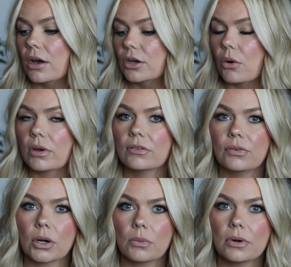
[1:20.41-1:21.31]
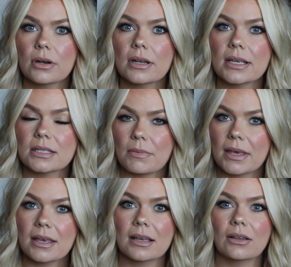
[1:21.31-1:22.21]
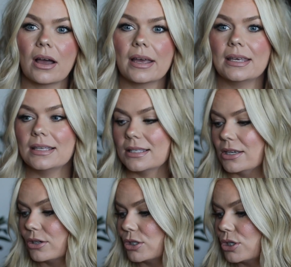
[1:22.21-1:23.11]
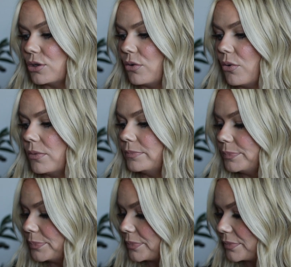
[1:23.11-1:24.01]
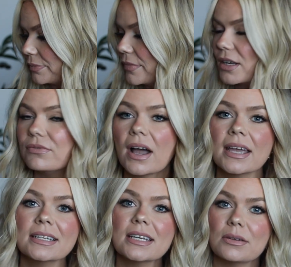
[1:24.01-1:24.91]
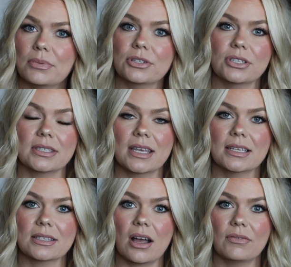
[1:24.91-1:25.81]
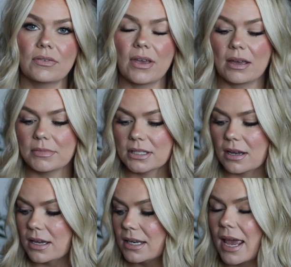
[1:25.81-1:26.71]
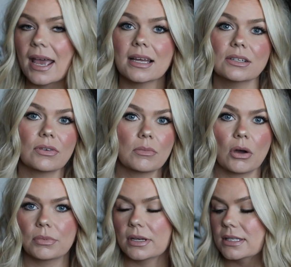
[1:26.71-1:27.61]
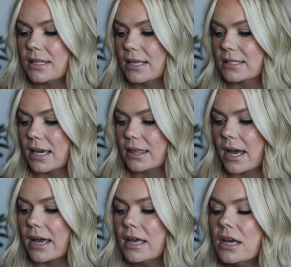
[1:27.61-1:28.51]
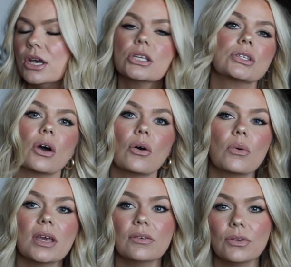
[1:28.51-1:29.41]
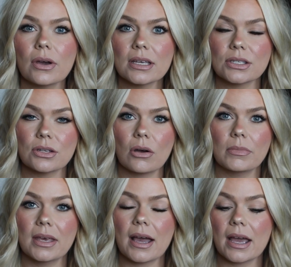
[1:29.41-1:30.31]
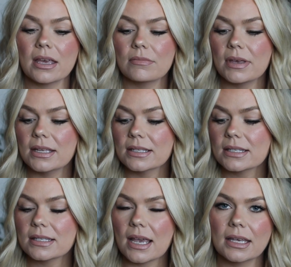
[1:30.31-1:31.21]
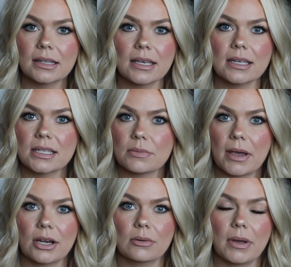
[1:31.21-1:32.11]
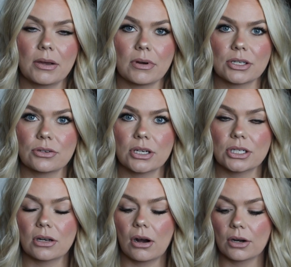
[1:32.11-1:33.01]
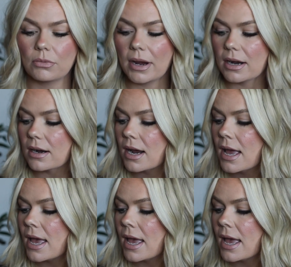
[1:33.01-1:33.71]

going forward, it's making a lot easier to find and purchase things off of Amazon and from Home Goods, things like that. So if you guys know me, I am insanely inspired by restoration hardware,